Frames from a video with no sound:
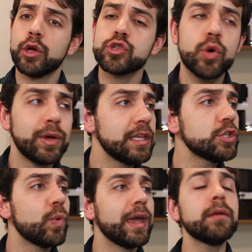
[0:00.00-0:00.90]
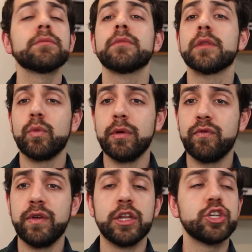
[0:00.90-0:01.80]
So in this way we
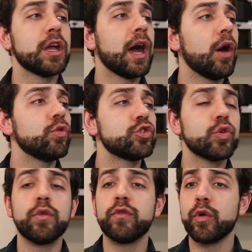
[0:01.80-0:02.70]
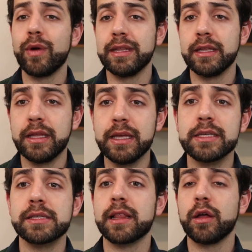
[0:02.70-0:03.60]
finish how to configure
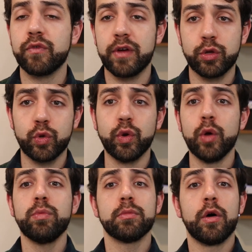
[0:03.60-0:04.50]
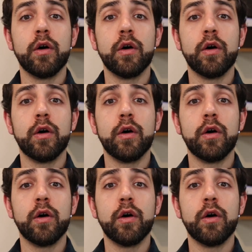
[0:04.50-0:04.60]
this Cloudflare tunnel.